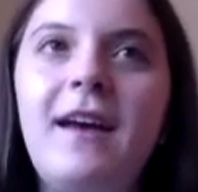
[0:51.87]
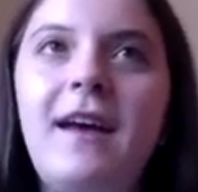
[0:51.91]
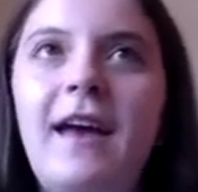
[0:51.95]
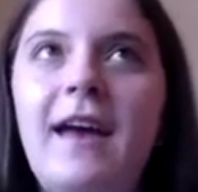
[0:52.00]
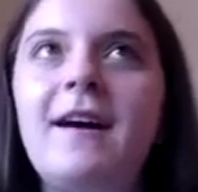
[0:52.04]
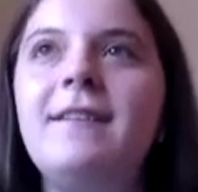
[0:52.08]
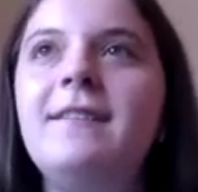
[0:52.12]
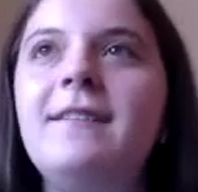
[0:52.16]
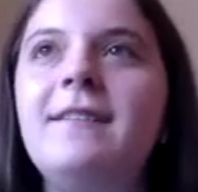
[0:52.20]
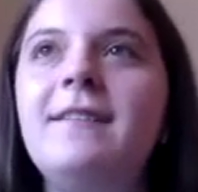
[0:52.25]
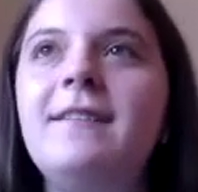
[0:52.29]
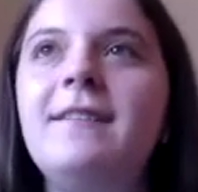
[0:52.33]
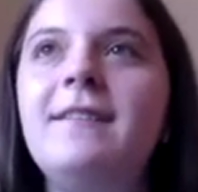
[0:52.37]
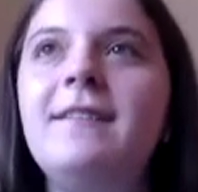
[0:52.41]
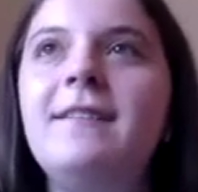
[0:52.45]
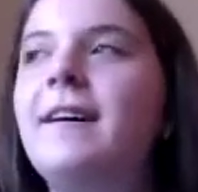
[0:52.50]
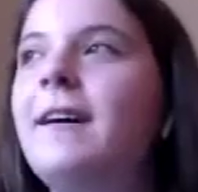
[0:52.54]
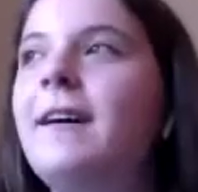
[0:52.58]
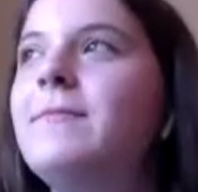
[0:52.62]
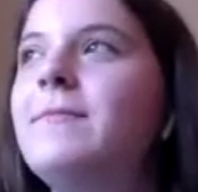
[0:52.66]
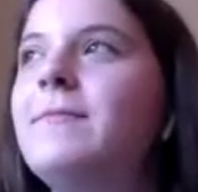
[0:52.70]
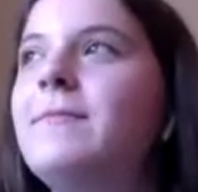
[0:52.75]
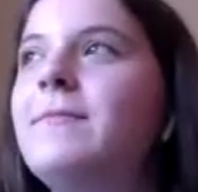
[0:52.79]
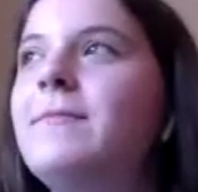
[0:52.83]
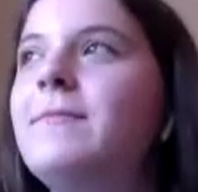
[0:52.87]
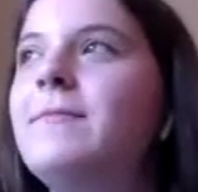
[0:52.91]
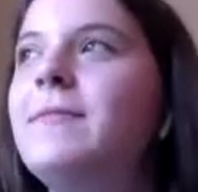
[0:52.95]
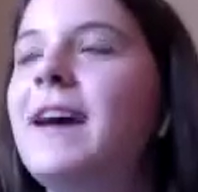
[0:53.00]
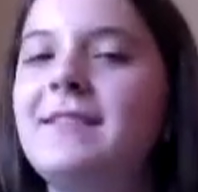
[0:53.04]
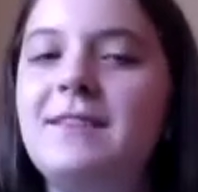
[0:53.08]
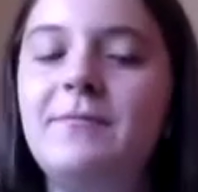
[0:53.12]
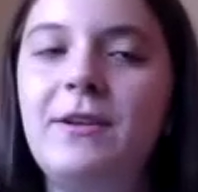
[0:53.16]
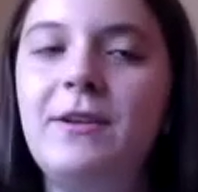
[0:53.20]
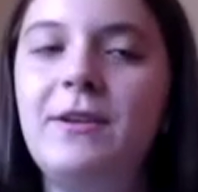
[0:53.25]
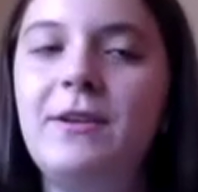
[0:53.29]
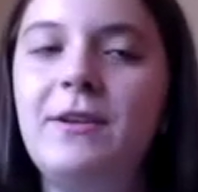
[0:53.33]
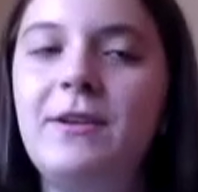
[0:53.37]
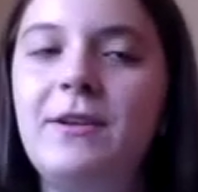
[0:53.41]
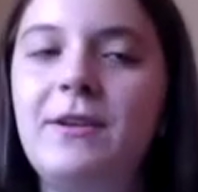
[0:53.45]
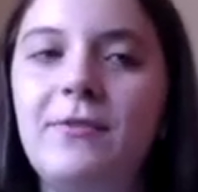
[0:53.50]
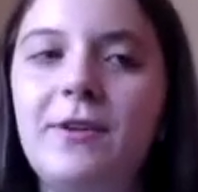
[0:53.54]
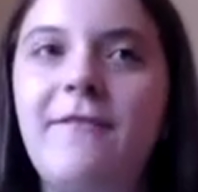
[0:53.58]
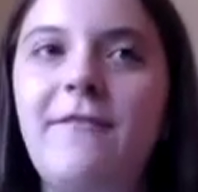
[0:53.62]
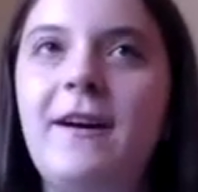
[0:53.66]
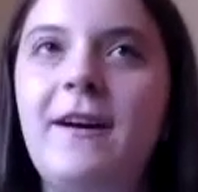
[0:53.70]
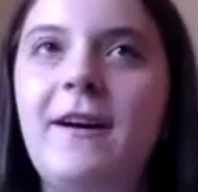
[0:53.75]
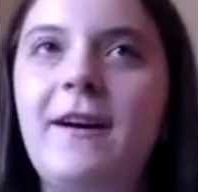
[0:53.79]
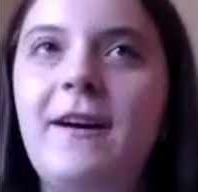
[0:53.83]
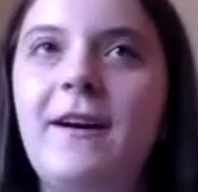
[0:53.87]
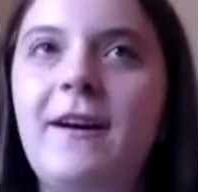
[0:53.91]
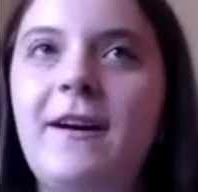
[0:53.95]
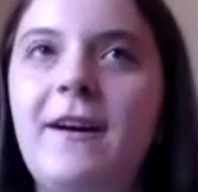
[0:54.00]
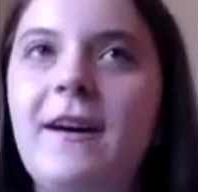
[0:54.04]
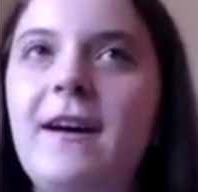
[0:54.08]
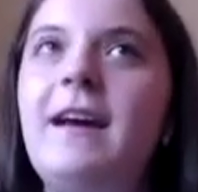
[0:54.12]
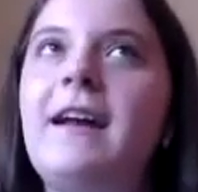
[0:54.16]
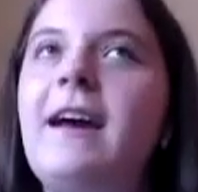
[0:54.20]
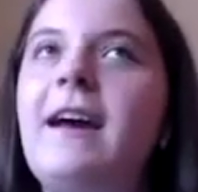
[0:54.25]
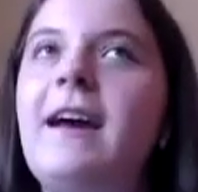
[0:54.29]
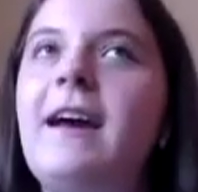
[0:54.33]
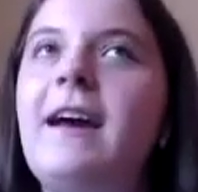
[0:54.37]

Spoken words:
and that's been really fun.